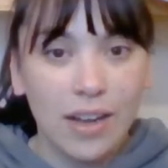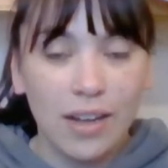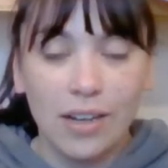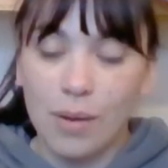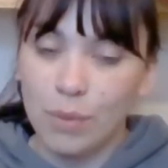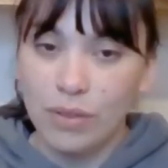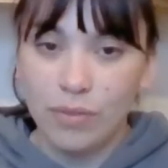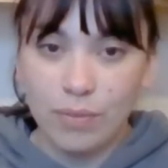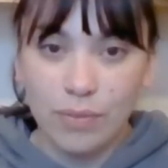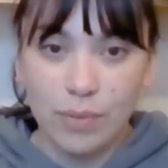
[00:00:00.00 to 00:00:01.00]
a couple
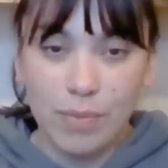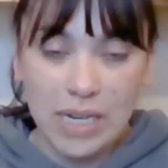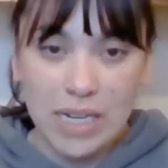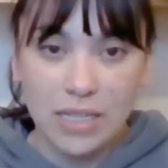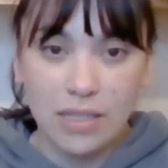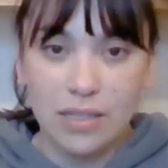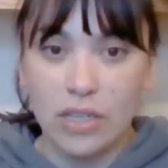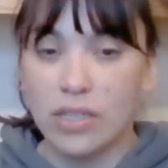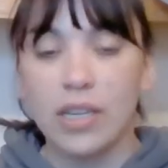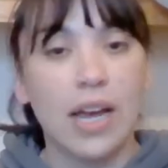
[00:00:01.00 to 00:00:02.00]
of minutes
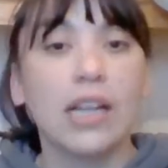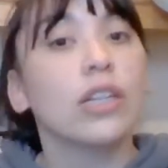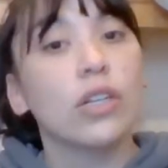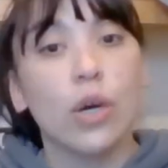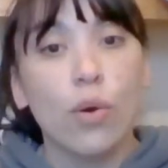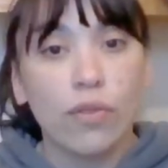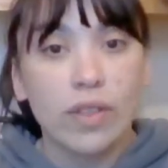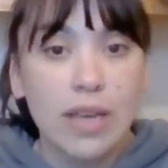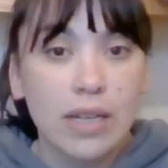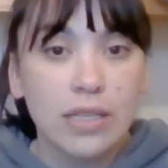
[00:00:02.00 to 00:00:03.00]
just to kind of look over
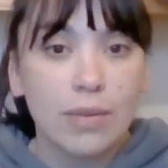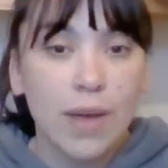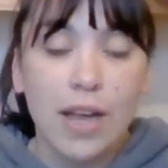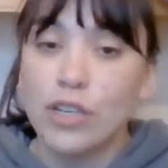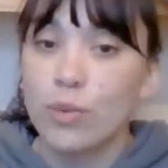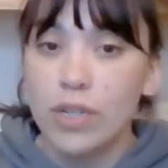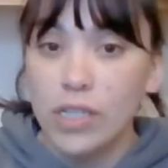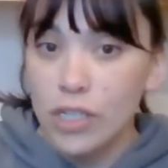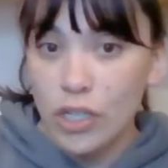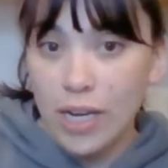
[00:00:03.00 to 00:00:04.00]
the estimate, I just
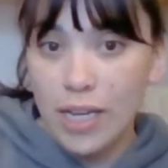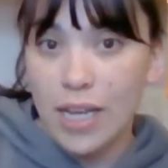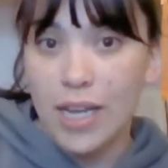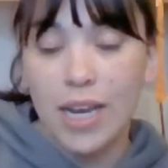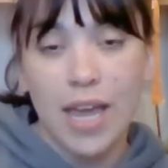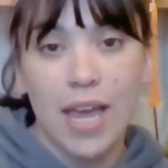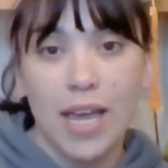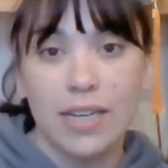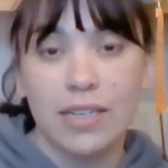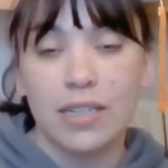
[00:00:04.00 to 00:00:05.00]
wanted to check in
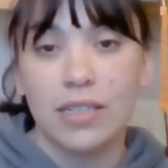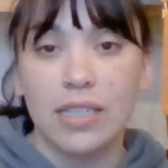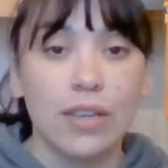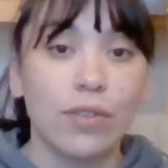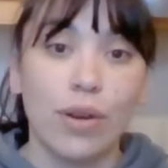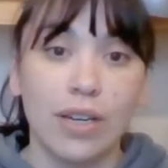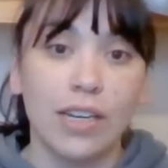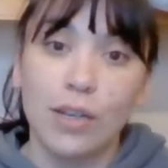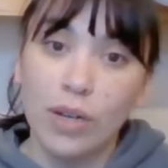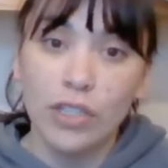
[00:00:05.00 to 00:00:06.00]
and see if you had
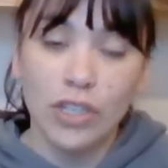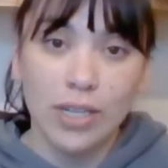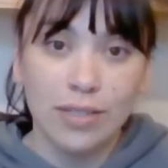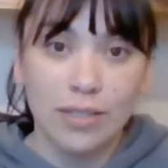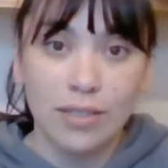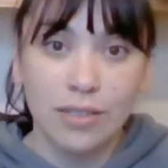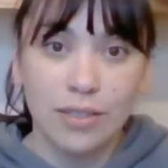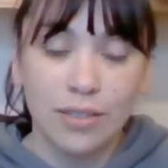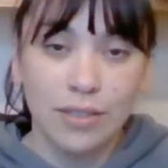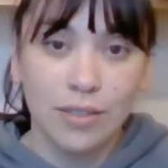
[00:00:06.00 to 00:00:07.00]
any questions.
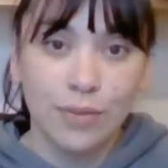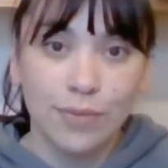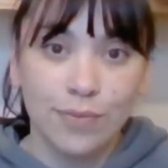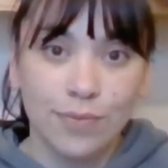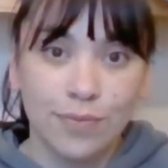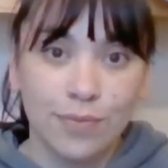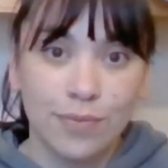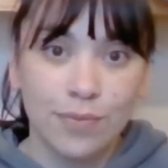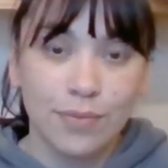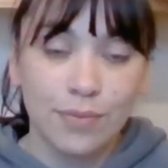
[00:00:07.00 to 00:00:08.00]

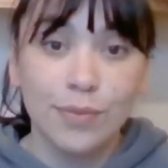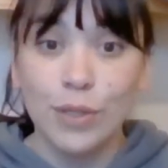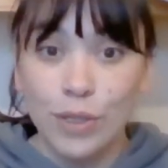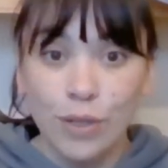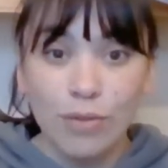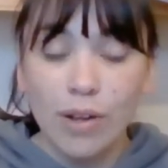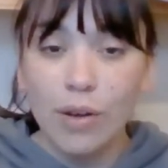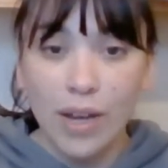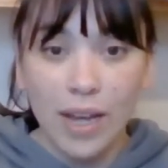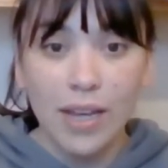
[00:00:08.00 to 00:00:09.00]
You do?
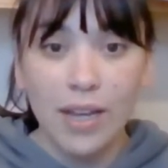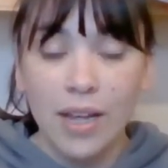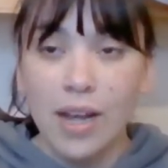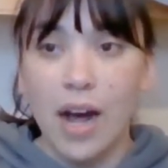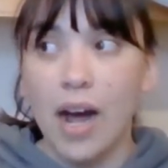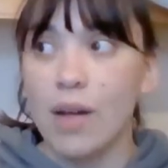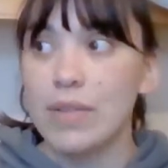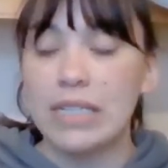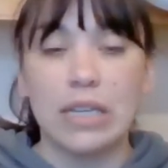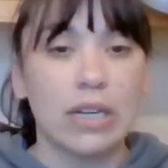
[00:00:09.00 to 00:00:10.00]
Okay.
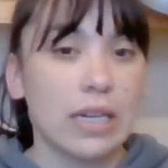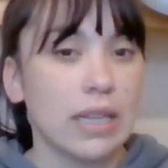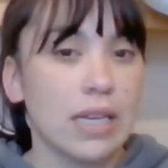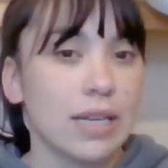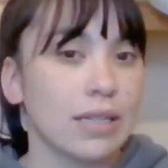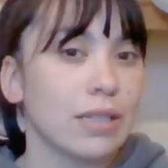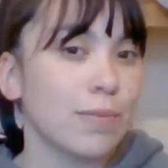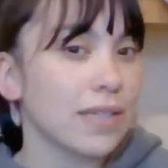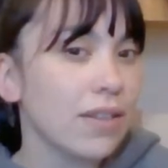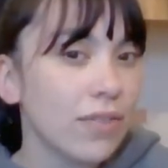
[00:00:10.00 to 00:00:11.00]
Is there anything
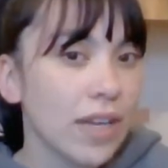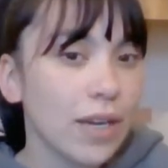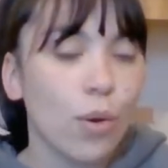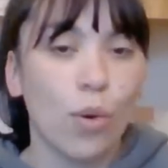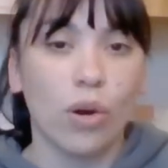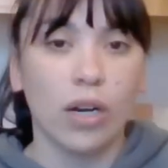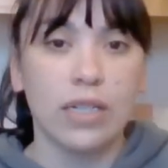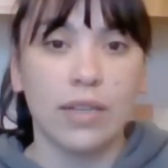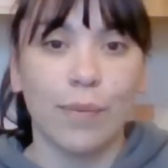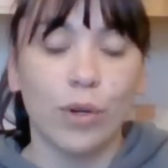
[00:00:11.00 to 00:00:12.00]
specific or
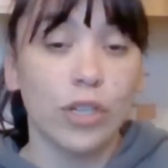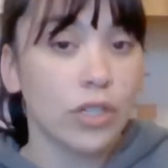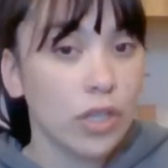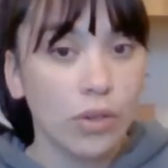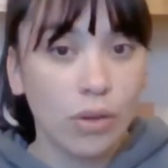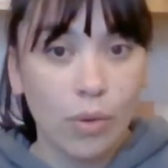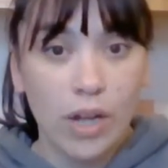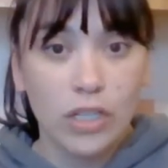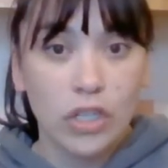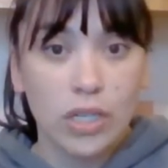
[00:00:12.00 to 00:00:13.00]
is it more just general
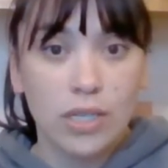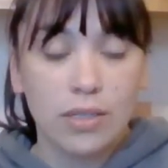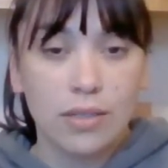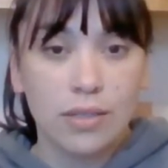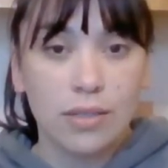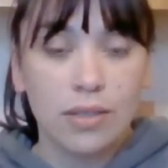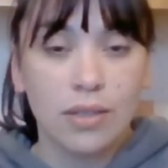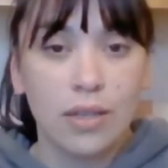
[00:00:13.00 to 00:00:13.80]
questions?